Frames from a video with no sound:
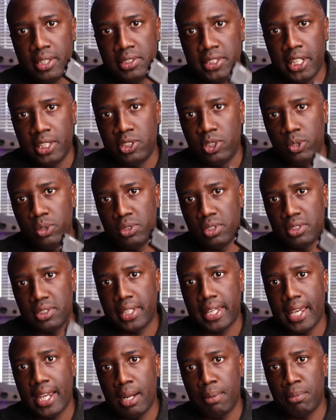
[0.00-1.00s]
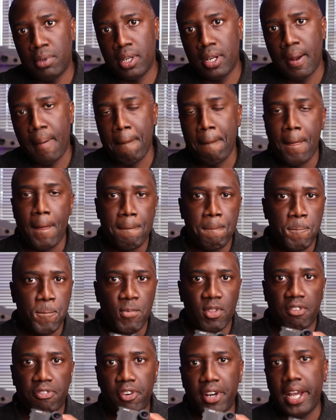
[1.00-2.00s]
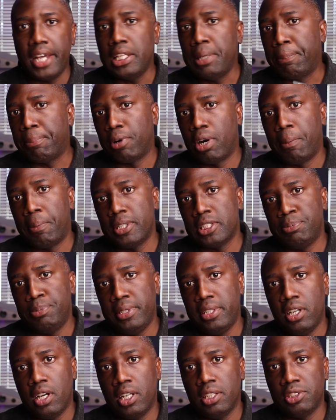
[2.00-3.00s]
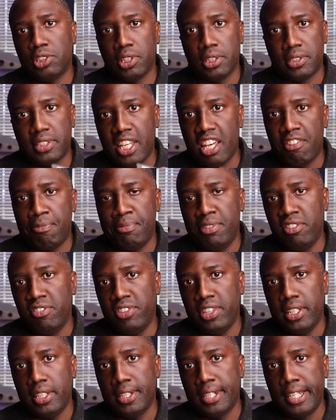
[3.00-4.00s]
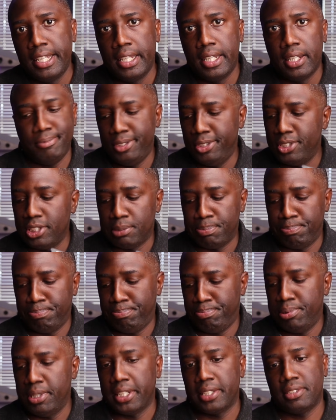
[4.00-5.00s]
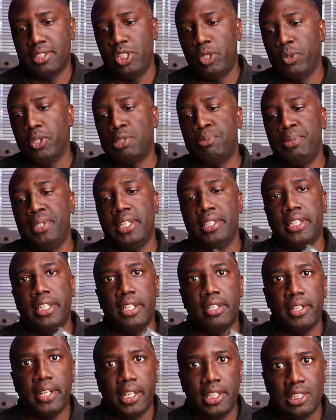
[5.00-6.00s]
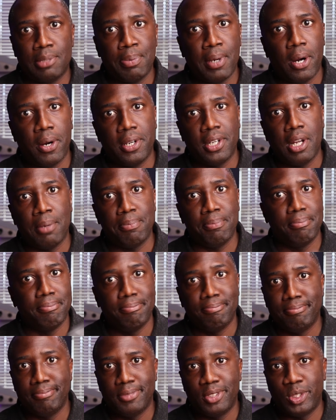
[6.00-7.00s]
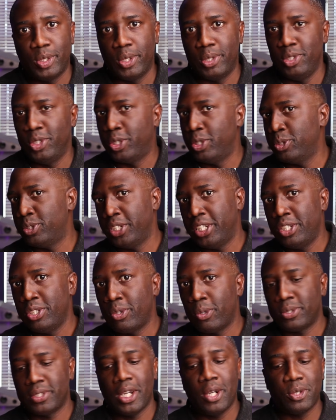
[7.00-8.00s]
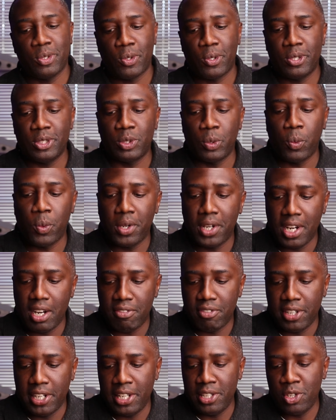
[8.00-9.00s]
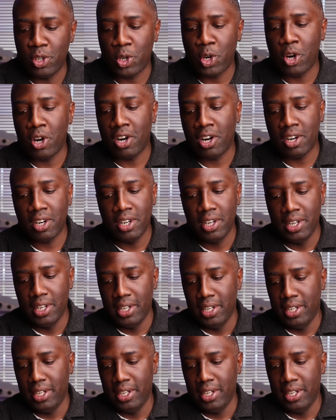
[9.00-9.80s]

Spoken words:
intend to use this camera for any purpose beyond just FPV. You just plug the USB in here and it's powered up. So you can use it indoors, outdoors, whatever, in your car.